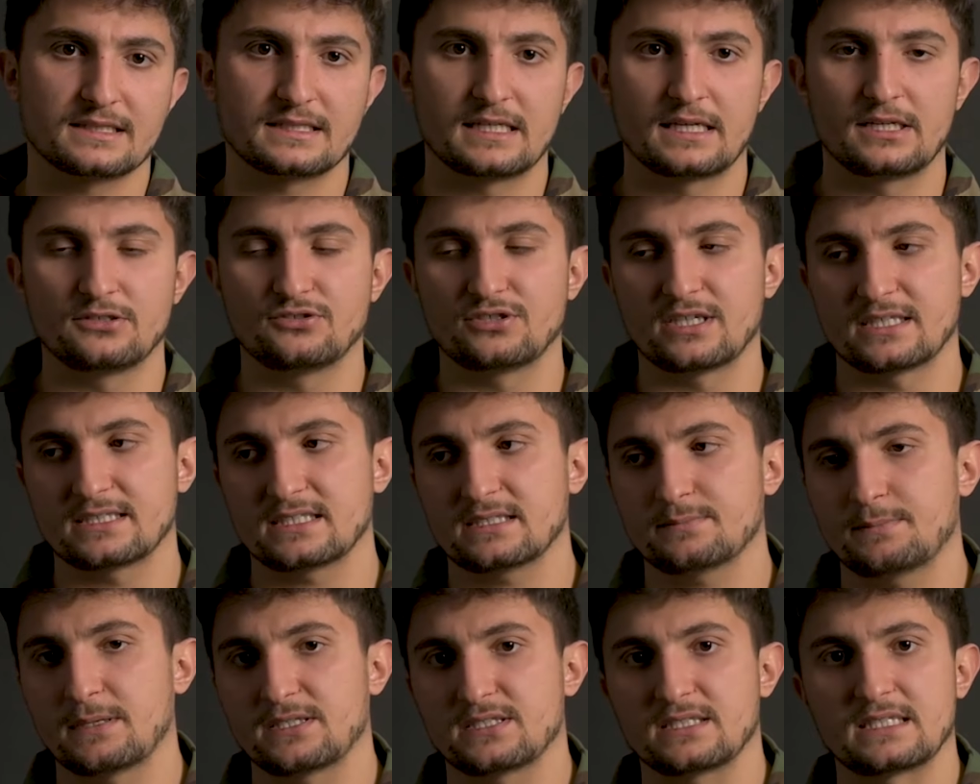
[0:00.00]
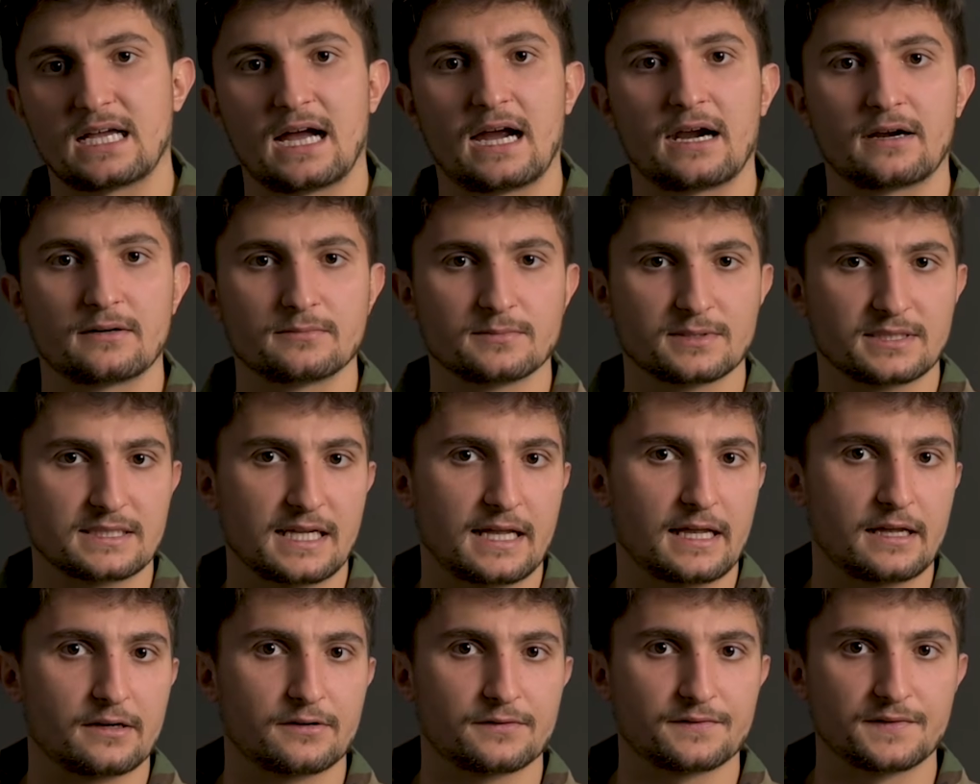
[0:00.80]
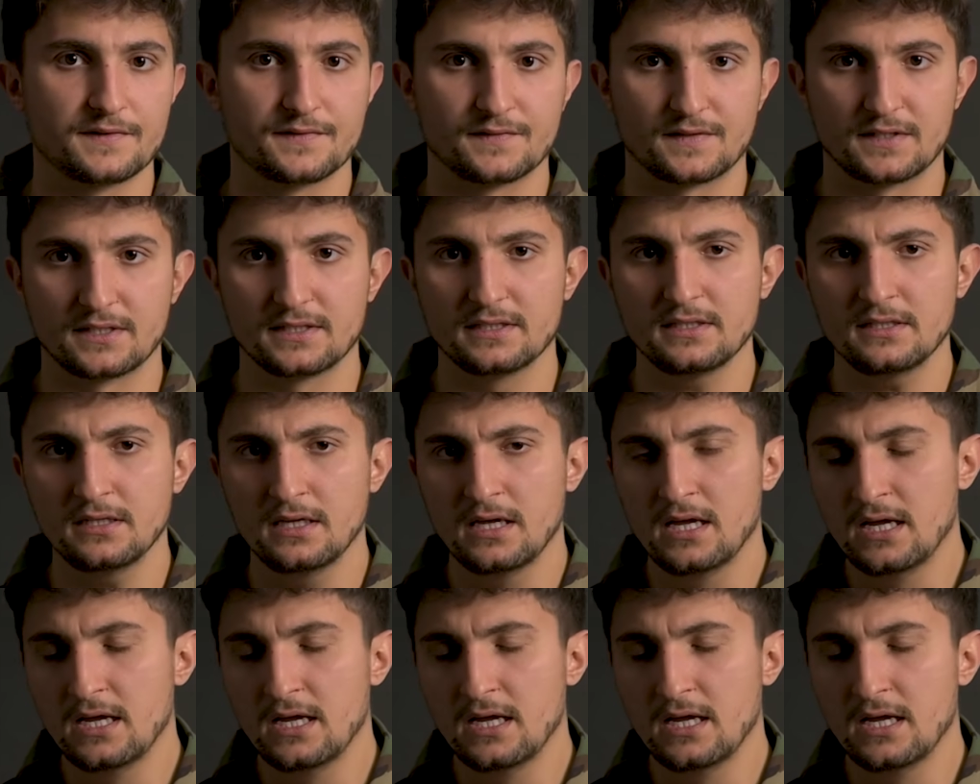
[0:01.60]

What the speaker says: say just Spetsna Arms AR-15.